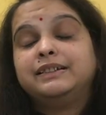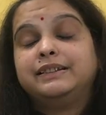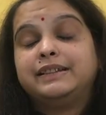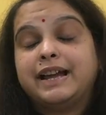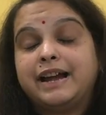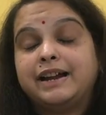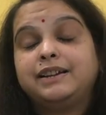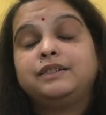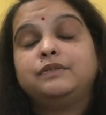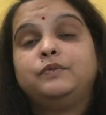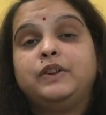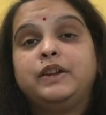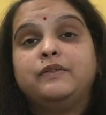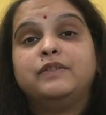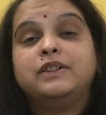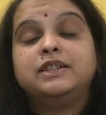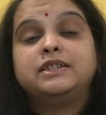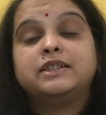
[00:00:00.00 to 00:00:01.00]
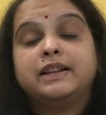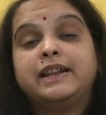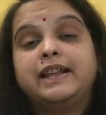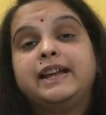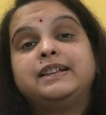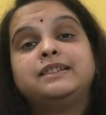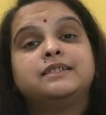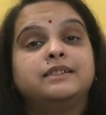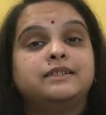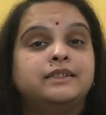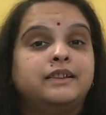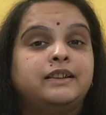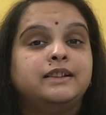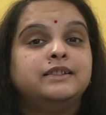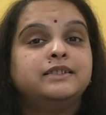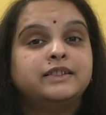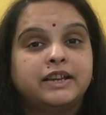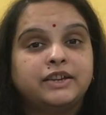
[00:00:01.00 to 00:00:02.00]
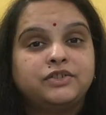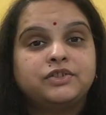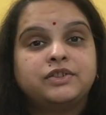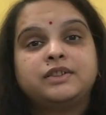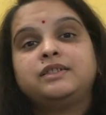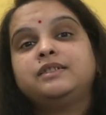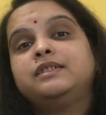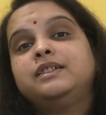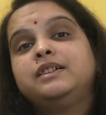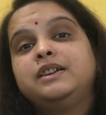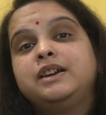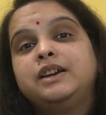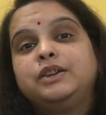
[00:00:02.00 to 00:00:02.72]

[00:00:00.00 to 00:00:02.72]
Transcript: that we will select cesarean section